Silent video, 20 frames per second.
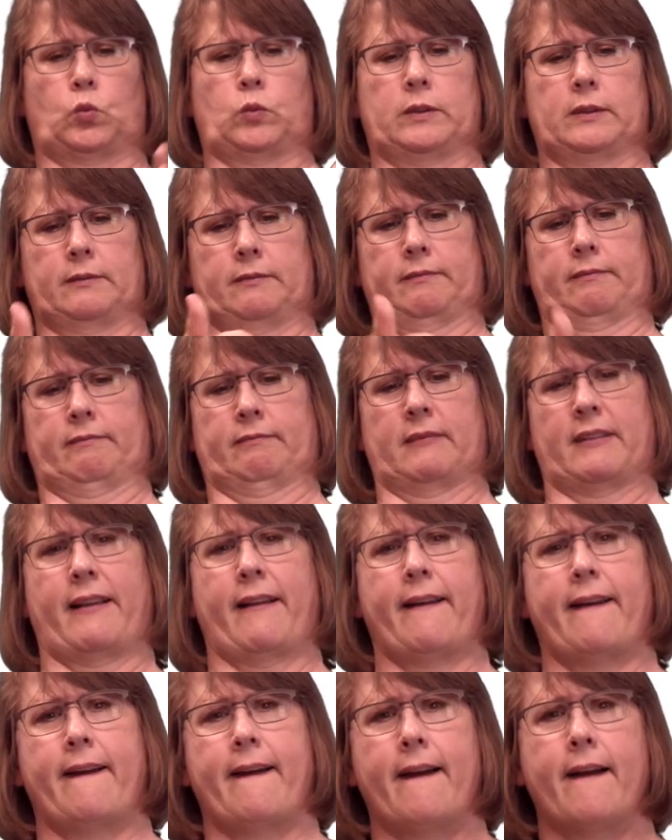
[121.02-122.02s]
has
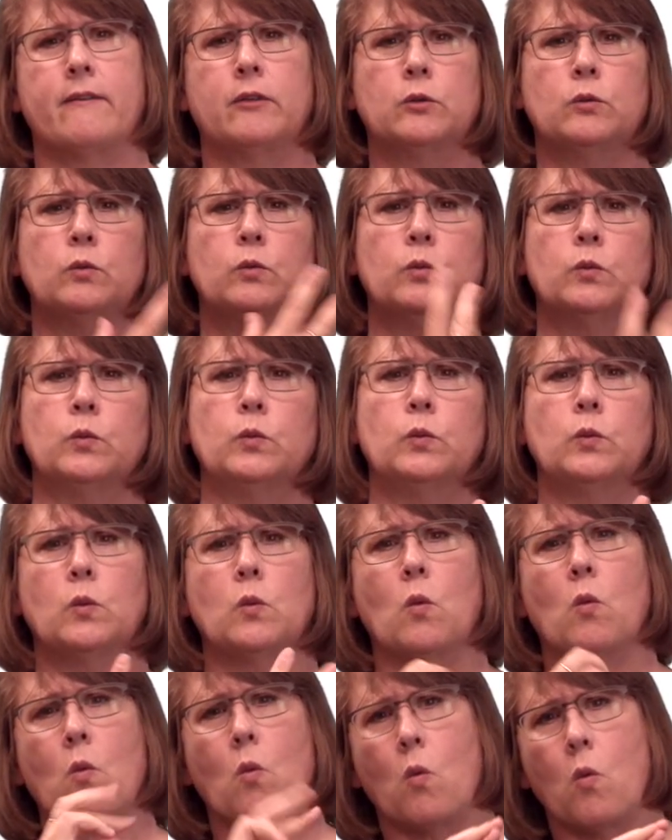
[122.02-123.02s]
two or more
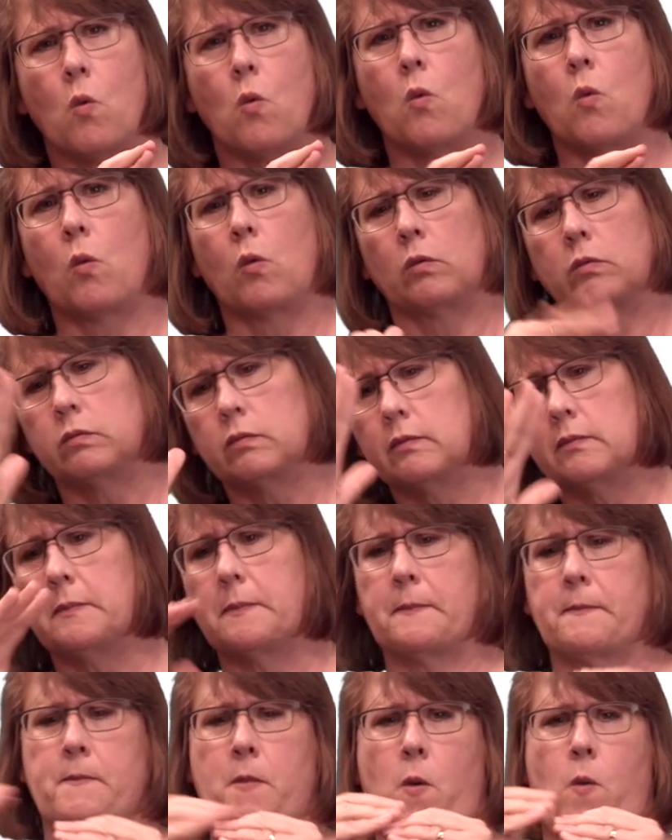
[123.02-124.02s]
disabilities at the
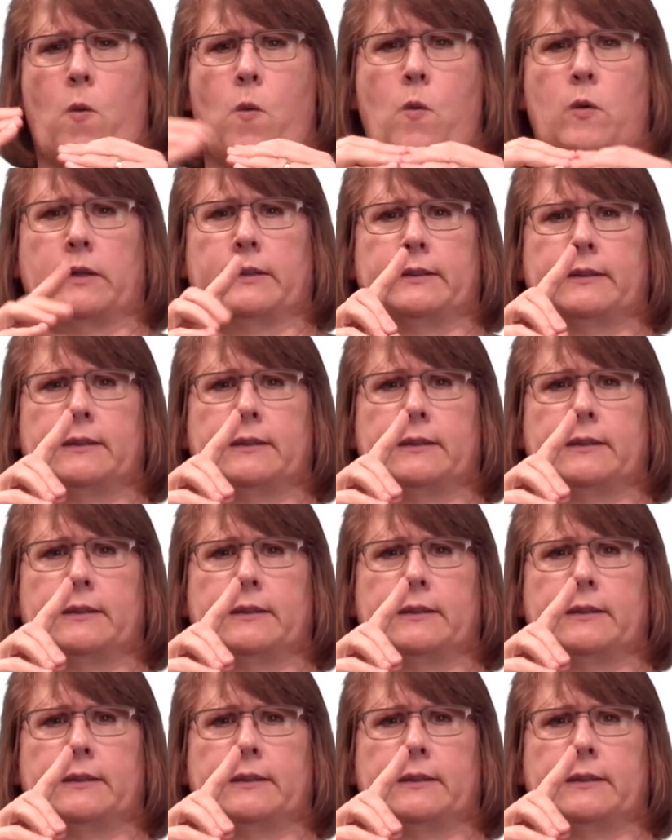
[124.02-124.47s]
same time.